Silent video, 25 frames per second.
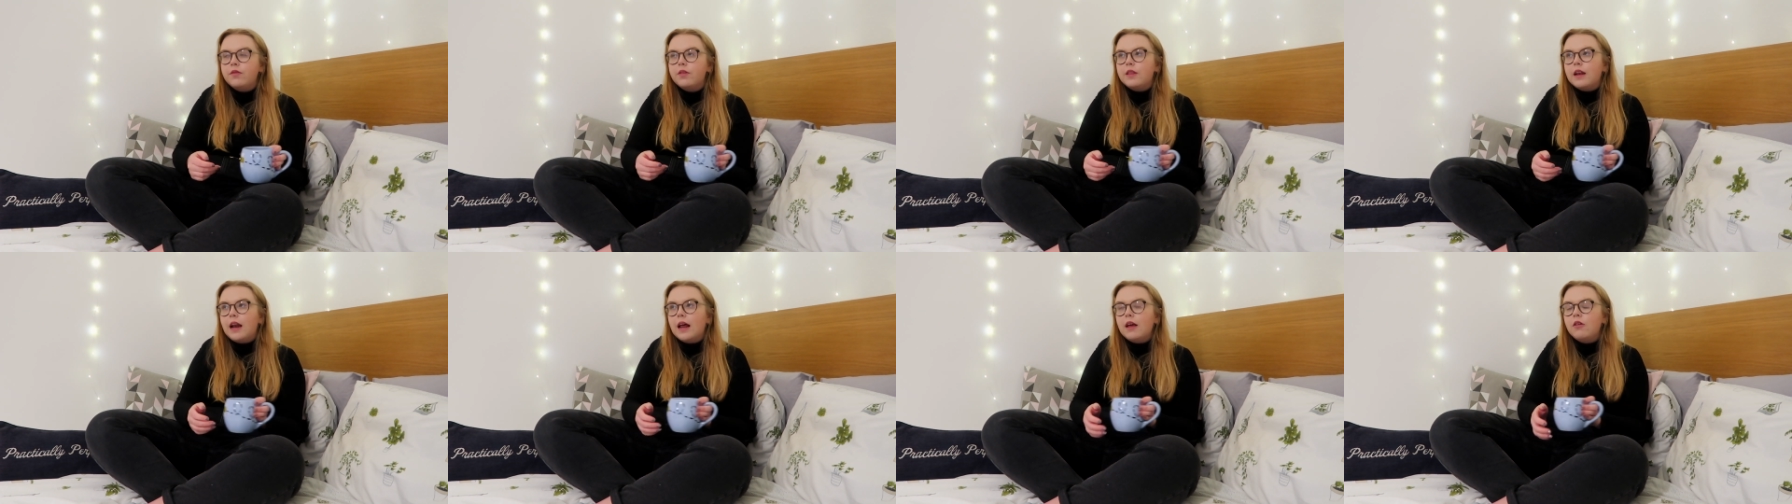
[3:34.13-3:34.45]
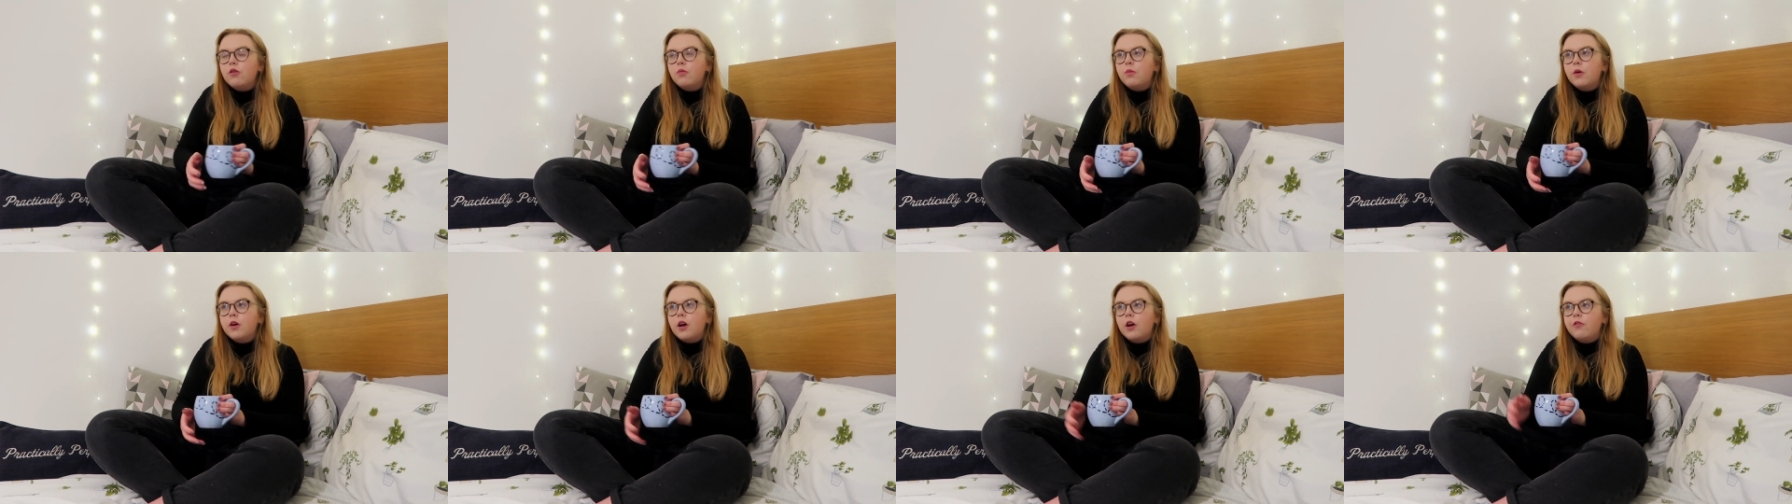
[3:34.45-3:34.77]
The
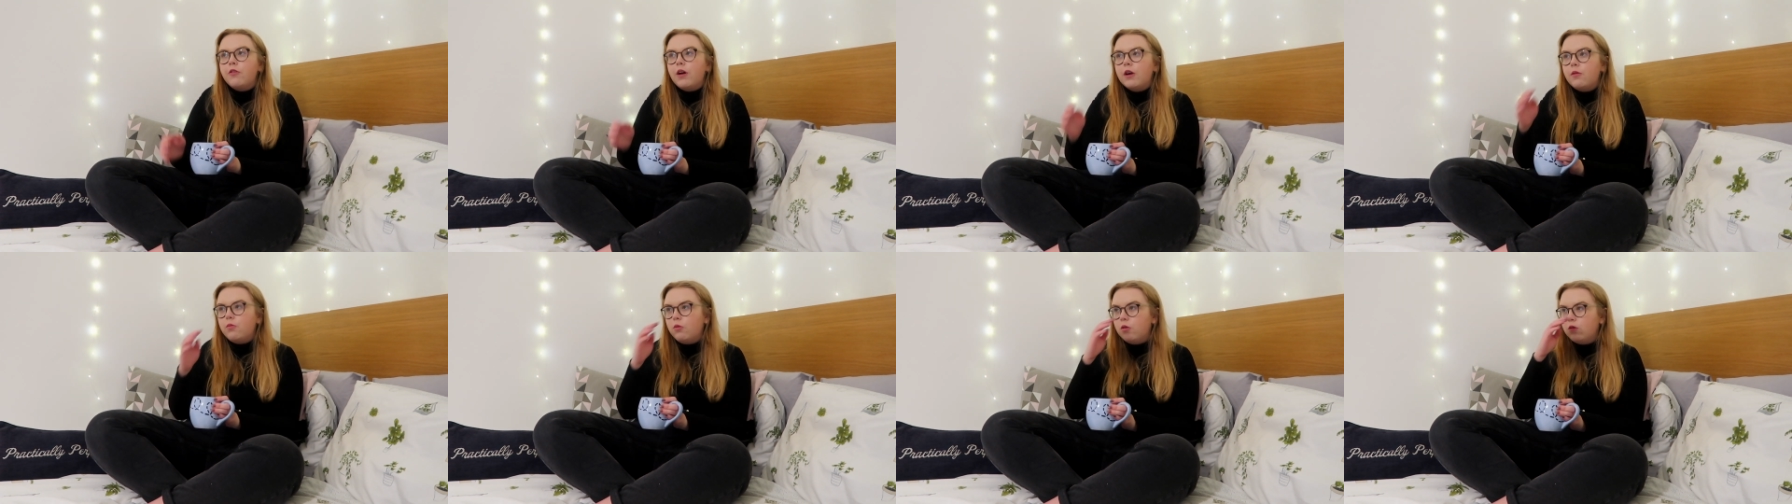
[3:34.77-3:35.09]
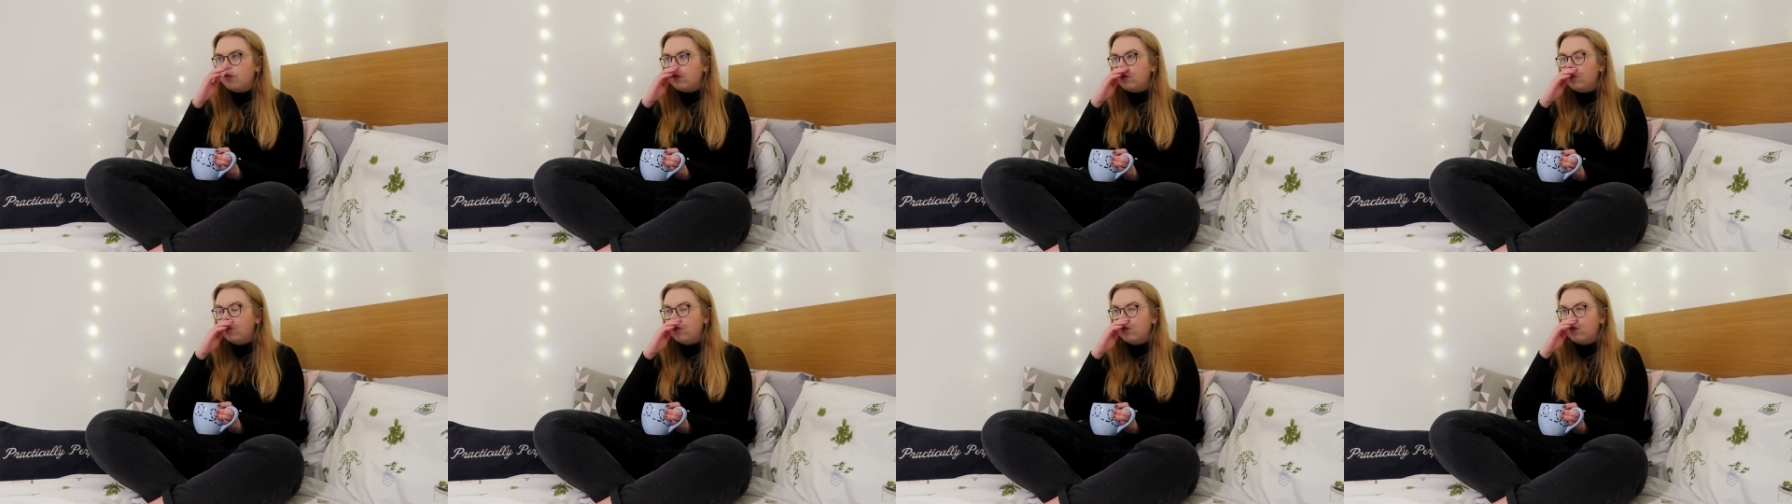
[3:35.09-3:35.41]
last book I read
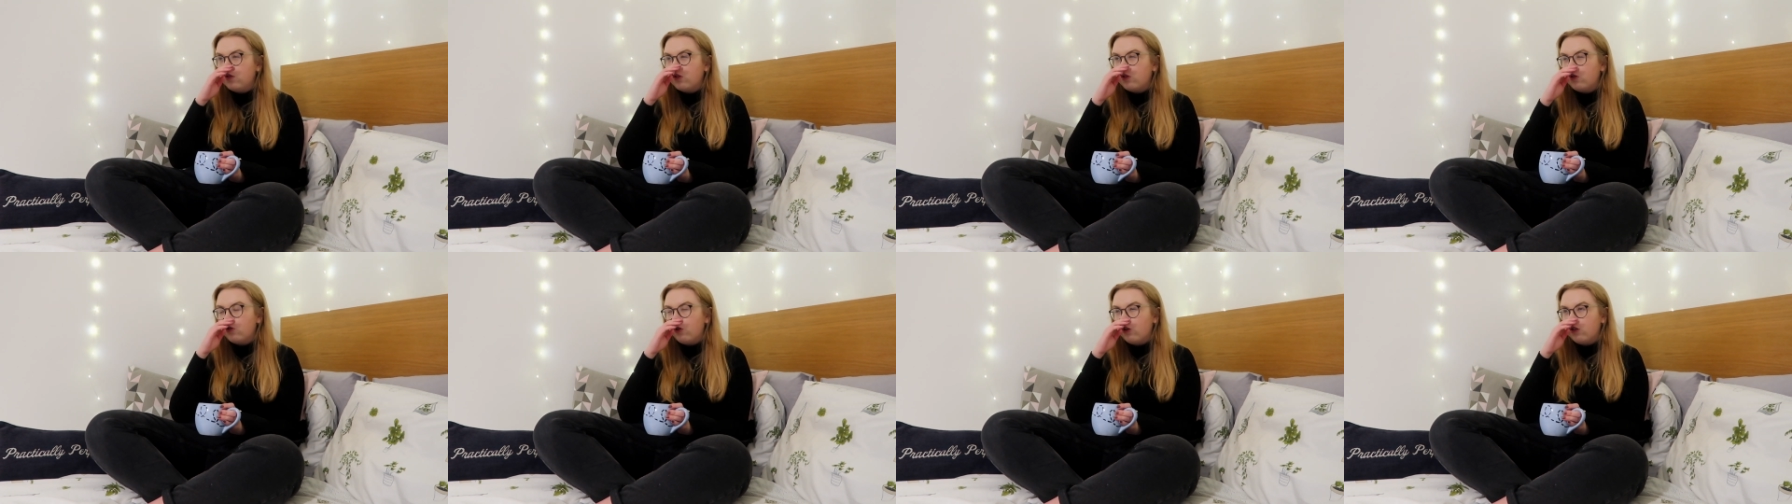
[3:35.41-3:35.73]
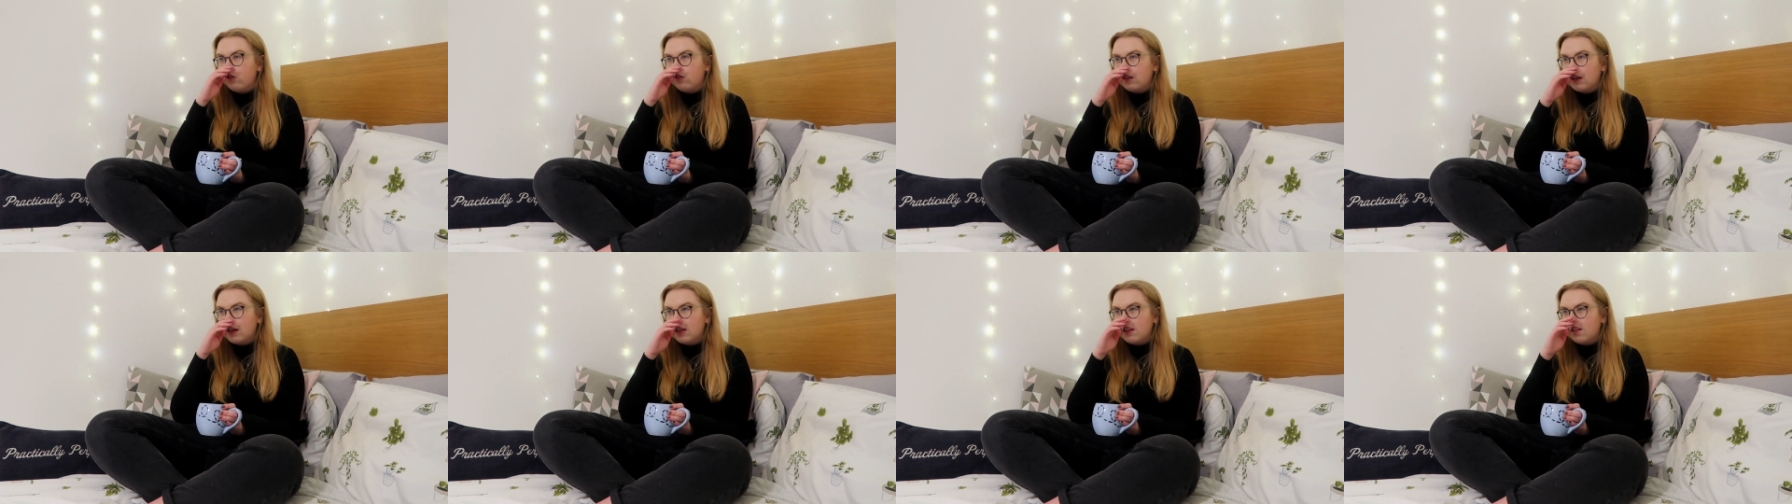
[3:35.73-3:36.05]
was Noughts and
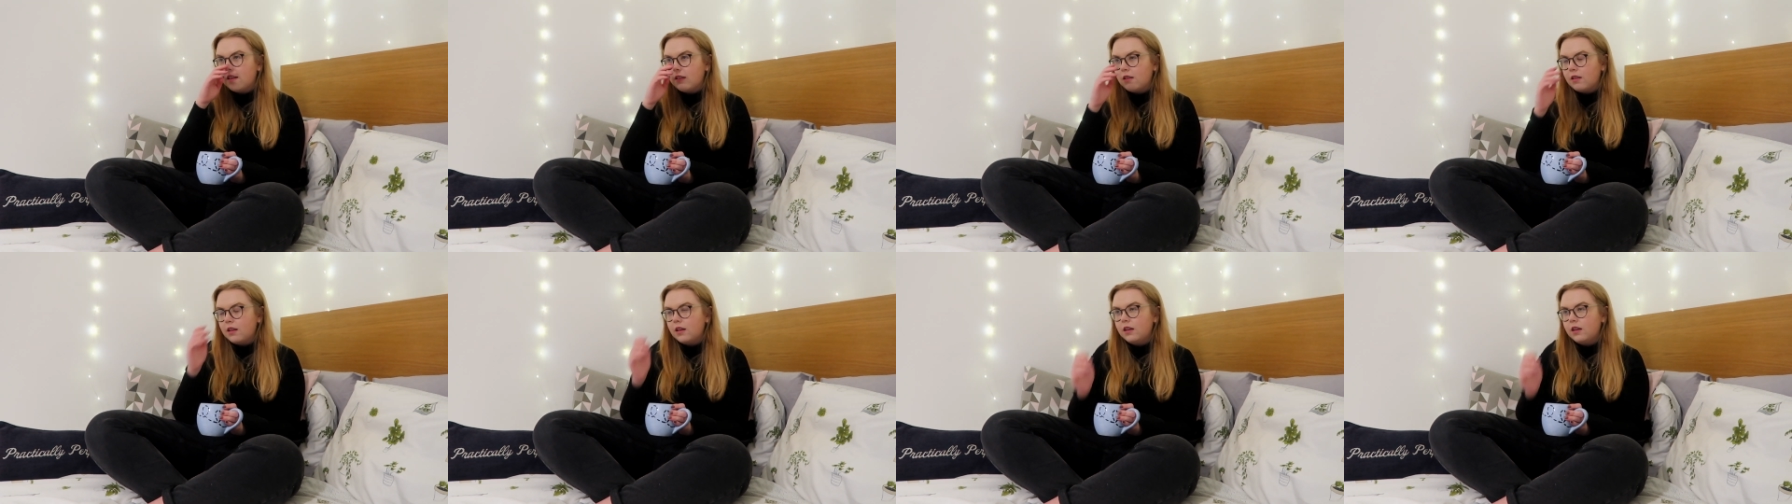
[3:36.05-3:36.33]
Crosses.